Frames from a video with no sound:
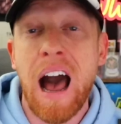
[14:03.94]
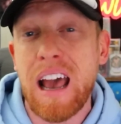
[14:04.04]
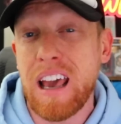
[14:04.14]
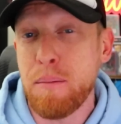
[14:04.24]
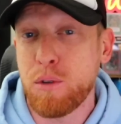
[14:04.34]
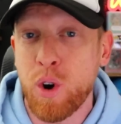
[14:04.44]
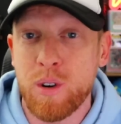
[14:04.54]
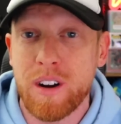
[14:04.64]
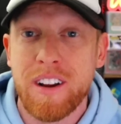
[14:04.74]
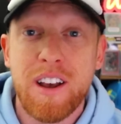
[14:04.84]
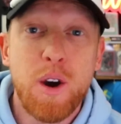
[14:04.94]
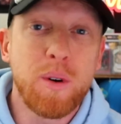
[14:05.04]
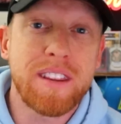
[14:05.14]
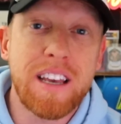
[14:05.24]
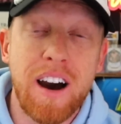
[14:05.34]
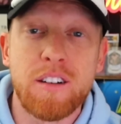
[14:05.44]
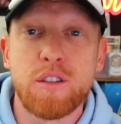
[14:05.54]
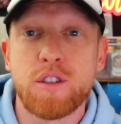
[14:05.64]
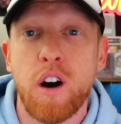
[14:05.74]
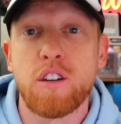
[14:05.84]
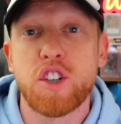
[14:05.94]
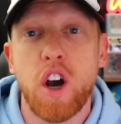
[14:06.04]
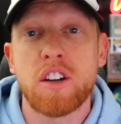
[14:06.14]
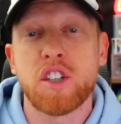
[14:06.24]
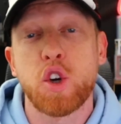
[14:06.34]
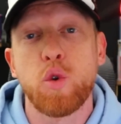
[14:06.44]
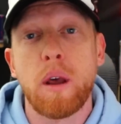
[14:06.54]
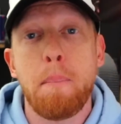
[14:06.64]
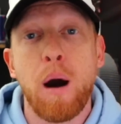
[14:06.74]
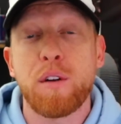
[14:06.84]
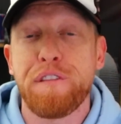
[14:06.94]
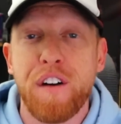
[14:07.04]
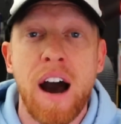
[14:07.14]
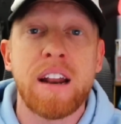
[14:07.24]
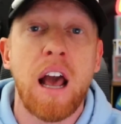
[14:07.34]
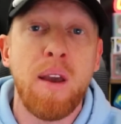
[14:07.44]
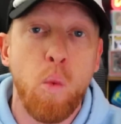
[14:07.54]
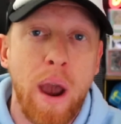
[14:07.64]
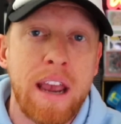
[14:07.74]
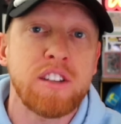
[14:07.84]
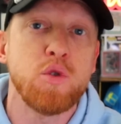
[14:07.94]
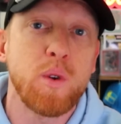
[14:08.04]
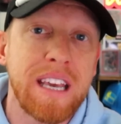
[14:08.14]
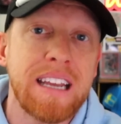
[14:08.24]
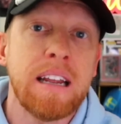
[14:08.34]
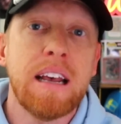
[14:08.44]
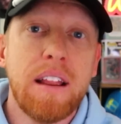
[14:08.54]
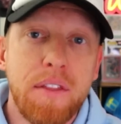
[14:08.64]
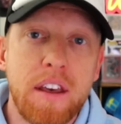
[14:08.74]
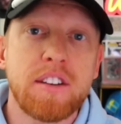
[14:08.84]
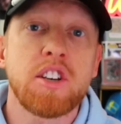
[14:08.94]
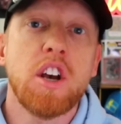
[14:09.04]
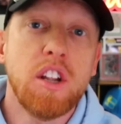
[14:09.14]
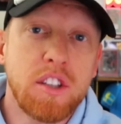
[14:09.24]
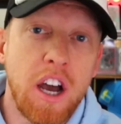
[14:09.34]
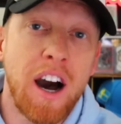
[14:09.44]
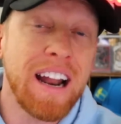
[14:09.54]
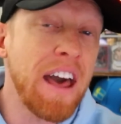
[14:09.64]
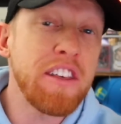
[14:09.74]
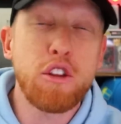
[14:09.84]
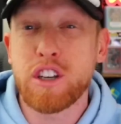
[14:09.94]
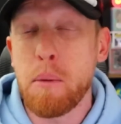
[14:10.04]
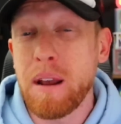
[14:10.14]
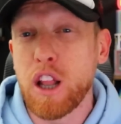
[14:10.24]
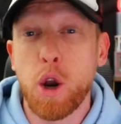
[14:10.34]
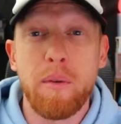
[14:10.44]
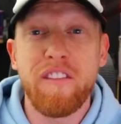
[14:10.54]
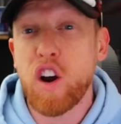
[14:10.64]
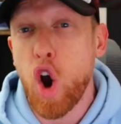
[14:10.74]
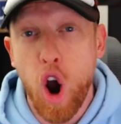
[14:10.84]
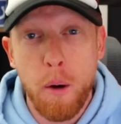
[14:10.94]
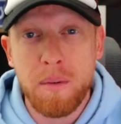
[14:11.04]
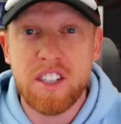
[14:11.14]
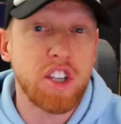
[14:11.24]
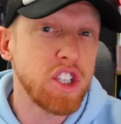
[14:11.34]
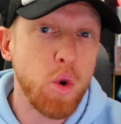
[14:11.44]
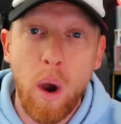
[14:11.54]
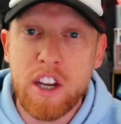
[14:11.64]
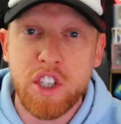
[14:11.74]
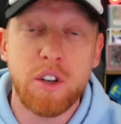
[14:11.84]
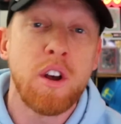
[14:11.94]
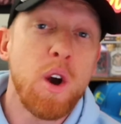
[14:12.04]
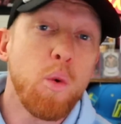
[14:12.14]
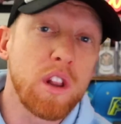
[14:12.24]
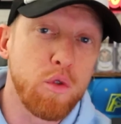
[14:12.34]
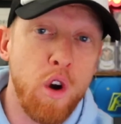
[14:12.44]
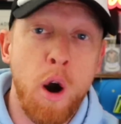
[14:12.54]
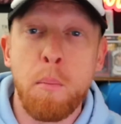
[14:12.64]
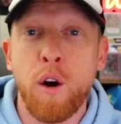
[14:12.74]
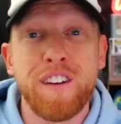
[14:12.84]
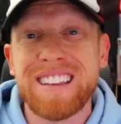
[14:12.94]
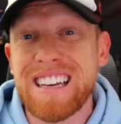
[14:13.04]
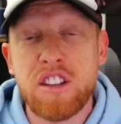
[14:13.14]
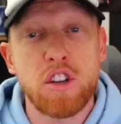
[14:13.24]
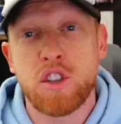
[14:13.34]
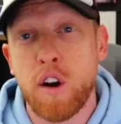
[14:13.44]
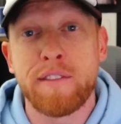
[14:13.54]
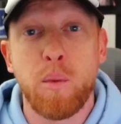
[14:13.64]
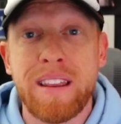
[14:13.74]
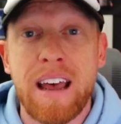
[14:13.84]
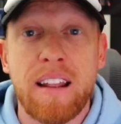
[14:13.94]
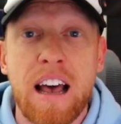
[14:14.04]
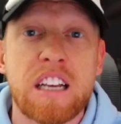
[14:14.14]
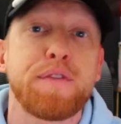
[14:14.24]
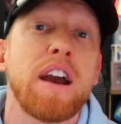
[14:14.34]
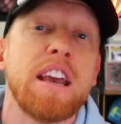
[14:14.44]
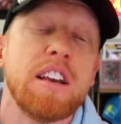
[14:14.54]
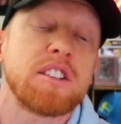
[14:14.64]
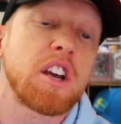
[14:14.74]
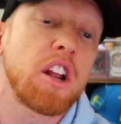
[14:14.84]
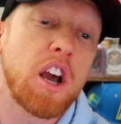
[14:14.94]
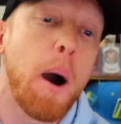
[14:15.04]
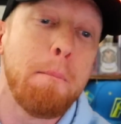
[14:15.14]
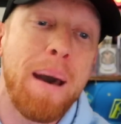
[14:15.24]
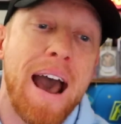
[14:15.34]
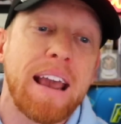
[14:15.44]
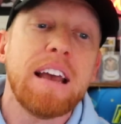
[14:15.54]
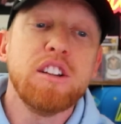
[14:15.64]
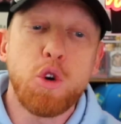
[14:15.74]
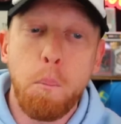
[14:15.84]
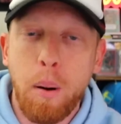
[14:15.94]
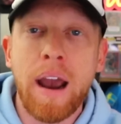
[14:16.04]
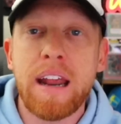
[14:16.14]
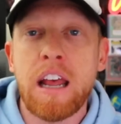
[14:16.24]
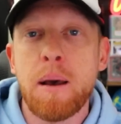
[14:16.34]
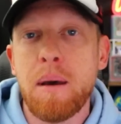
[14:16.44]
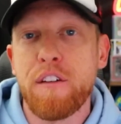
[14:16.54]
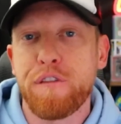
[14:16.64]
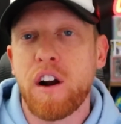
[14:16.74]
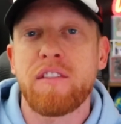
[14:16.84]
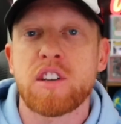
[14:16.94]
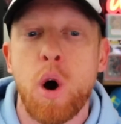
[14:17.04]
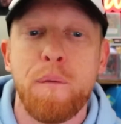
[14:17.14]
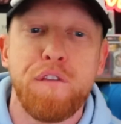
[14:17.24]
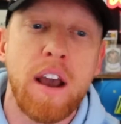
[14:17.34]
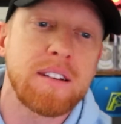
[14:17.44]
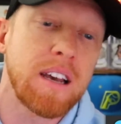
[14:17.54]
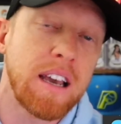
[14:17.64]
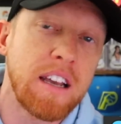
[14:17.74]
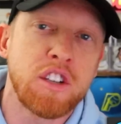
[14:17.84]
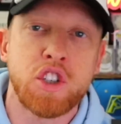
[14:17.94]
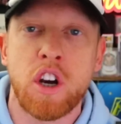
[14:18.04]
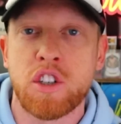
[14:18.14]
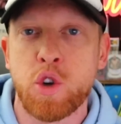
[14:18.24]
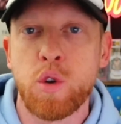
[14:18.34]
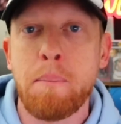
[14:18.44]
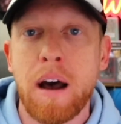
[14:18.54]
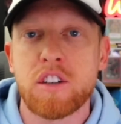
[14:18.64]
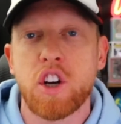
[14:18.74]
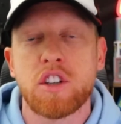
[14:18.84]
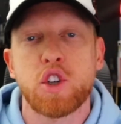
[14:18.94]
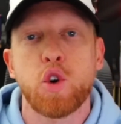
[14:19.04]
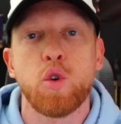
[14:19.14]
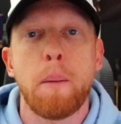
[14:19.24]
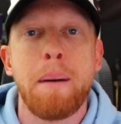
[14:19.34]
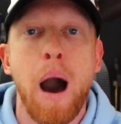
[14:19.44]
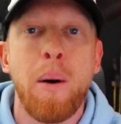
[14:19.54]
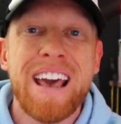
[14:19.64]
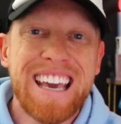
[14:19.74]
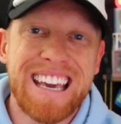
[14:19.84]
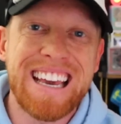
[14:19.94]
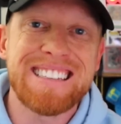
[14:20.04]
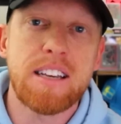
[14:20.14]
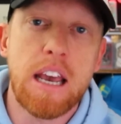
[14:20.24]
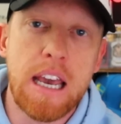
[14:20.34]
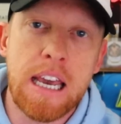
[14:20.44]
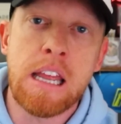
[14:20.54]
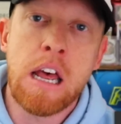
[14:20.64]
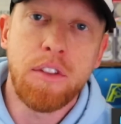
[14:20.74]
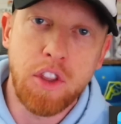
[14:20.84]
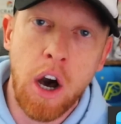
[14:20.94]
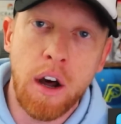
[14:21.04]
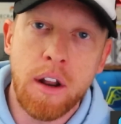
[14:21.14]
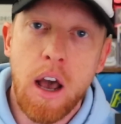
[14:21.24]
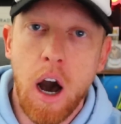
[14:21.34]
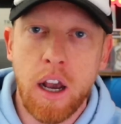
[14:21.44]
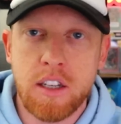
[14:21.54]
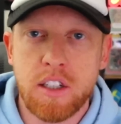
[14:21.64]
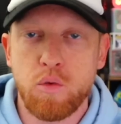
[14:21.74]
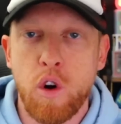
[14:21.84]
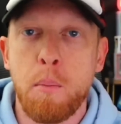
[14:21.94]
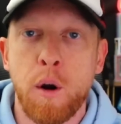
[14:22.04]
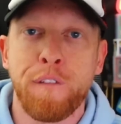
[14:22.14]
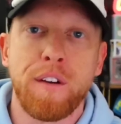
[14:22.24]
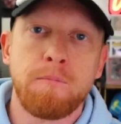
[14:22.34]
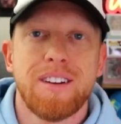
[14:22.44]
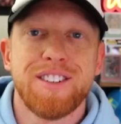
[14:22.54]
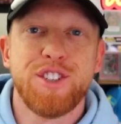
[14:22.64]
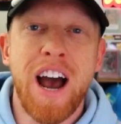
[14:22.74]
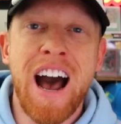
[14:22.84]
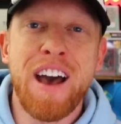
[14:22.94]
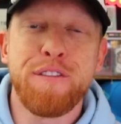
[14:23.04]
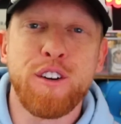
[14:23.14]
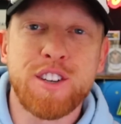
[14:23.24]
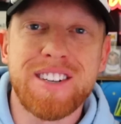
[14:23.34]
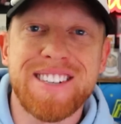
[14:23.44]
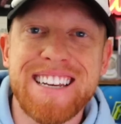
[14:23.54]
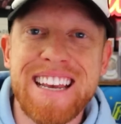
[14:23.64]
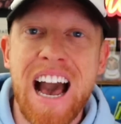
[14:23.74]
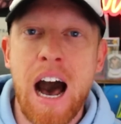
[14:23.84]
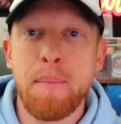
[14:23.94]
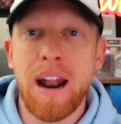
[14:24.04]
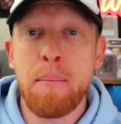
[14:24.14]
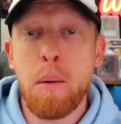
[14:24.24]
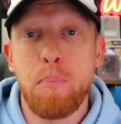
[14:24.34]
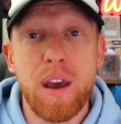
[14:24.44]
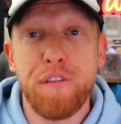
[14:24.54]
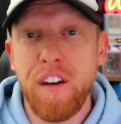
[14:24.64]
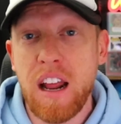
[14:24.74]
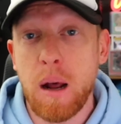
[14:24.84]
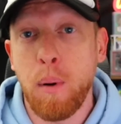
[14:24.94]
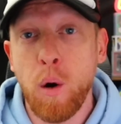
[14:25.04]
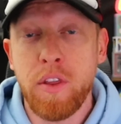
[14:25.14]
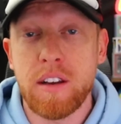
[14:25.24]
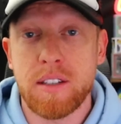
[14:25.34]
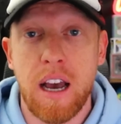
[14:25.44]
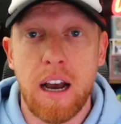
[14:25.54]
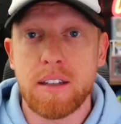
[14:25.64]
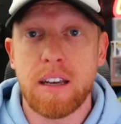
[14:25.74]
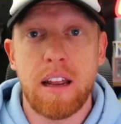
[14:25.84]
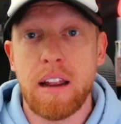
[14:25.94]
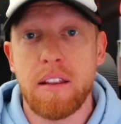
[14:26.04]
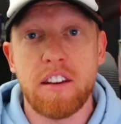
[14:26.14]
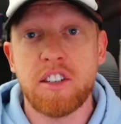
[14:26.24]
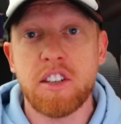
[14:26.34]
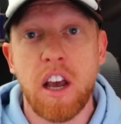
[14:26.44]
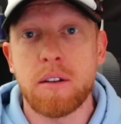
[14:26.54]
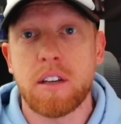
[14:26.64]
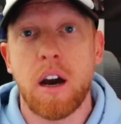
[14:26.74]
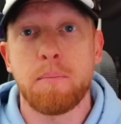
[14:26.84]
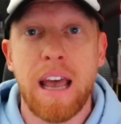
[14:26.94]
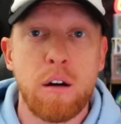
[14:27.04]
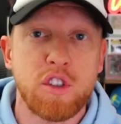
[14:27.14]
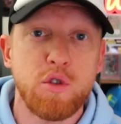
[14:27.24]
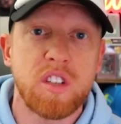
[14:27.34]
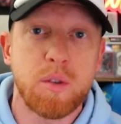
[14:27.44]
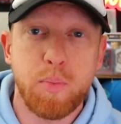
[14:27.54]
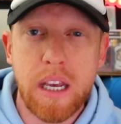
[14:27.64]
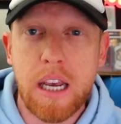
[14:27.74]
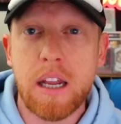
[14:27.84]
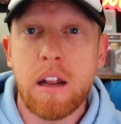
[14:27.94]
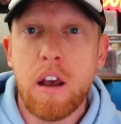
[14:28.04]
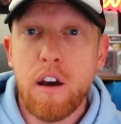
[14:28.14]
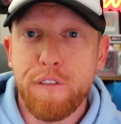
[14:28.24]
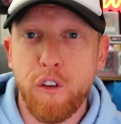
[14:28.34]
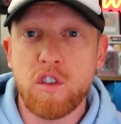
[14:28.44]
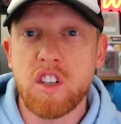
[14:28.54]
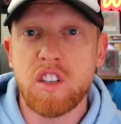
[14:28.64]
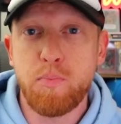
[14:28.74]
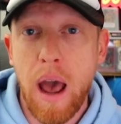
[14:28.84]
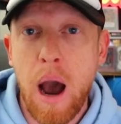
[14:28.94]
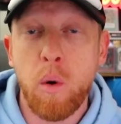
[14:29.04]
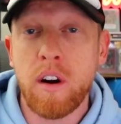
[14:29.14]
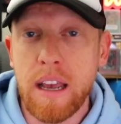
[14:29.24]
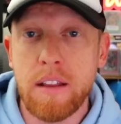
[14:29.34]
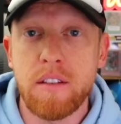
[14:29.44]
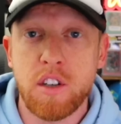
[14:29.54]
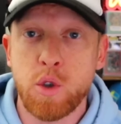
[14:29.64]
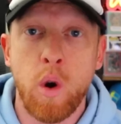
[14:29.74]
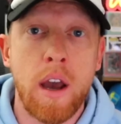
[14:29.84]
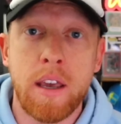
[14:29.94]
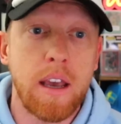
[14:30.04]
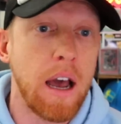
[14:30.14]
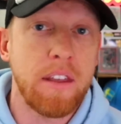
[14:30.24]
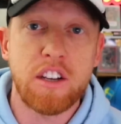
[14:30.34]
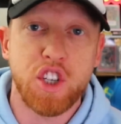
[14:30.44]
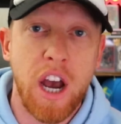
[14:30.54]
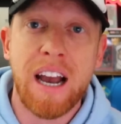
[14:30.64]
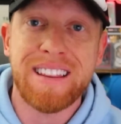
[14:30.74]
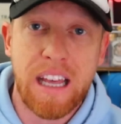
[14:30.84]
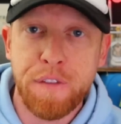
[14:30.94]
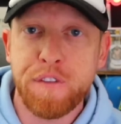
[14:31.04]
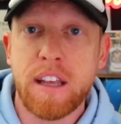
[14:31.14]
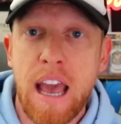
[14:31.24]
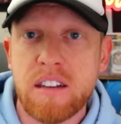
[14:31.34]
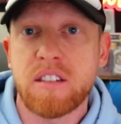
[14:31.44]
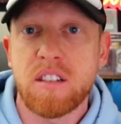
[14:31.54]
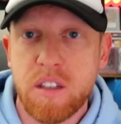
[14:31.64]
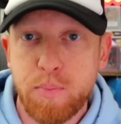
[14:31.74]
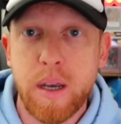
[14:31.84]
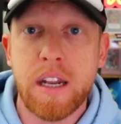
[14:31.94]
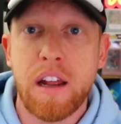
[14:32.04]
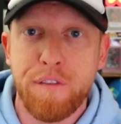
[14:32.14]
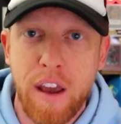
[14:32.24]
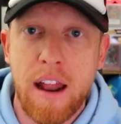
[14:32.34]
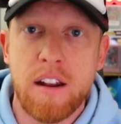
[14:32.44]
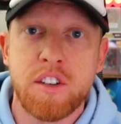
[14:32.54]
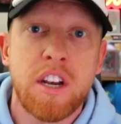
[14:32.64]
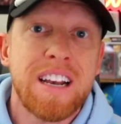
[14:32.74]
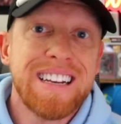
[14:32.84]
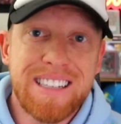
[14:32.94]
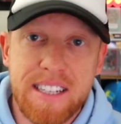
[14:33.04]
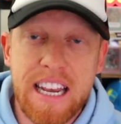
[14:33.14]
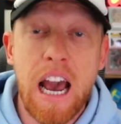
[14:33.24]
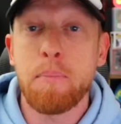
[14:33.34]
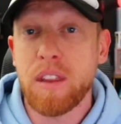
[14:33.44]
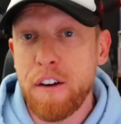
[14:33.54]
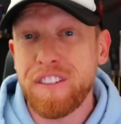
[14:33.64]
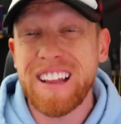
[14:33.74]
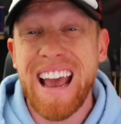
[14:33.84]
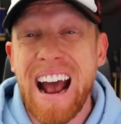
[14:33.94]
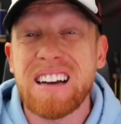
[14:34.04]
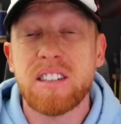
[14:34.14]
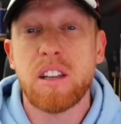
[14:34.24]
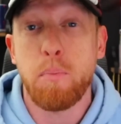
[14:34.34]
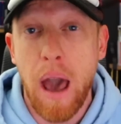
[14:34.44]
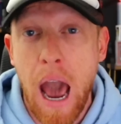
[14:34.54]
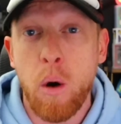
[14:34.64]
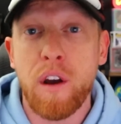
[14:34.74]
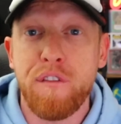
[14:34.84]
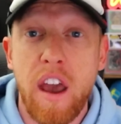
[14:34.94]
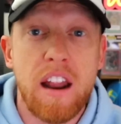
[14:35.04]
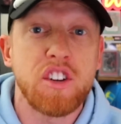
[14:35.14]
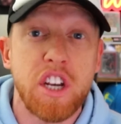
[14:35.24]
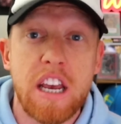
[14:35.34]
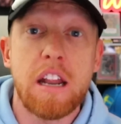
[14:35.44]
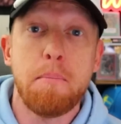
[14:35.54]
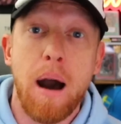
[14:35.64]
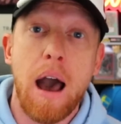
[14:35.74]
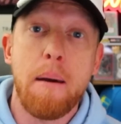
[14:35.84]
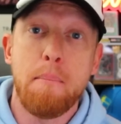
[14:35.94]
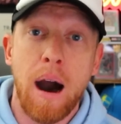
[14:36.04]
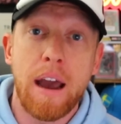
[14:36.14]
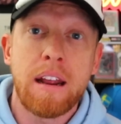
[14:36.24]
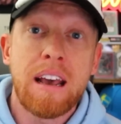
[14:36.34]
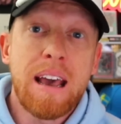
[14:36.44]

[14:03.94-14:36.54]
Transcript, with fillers: I am going with the underdog Josh Culibao to find a way to get this done. I think there's going to be a little bit of a karma situation where Lerone Murphy didn't deserve to win that last fight. He is going to come back to bite him in front of his home fans against Josh Culibao. Josh Culibao gets it done against Lerone Murphy. Jai versus Ziam, and I'm a big fan of both these guys. And this comes down to speed versus power in the striking. I think Jai definitely has the speed advantage. Ziam definitely has the power advantage in my mind.